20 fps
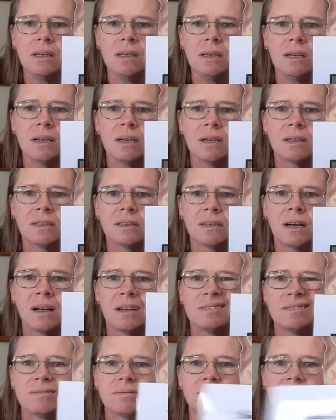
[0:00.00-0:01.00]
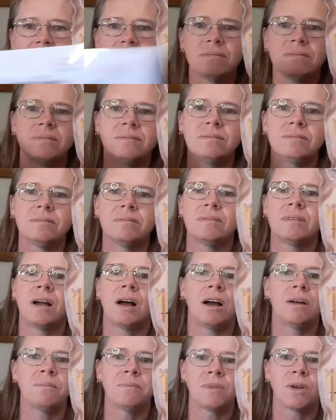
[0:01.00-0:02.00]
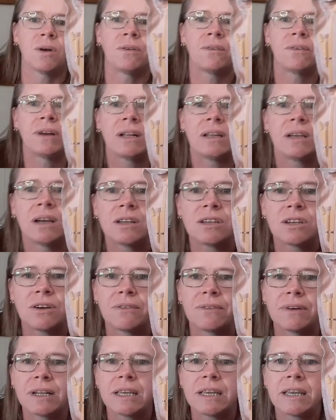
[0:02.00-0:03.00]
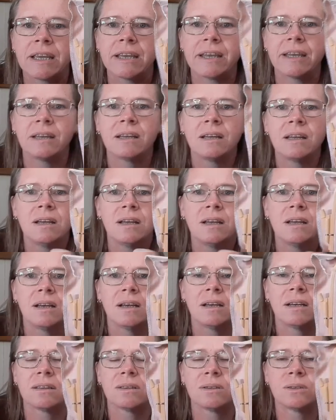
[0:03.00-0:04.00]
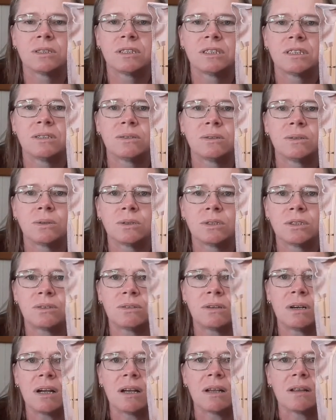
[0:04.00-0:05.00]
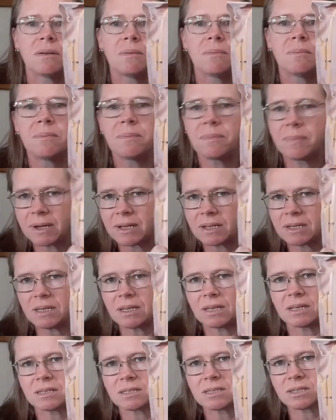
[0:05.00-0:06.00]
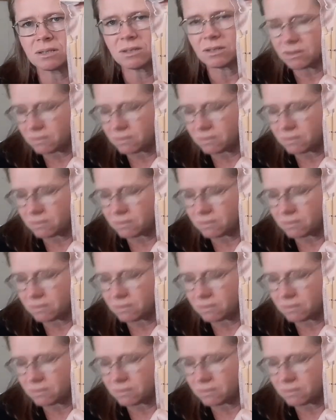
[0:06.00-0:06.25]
yeah, I'm not really, I don't really care. It still looks alright. But yeah, so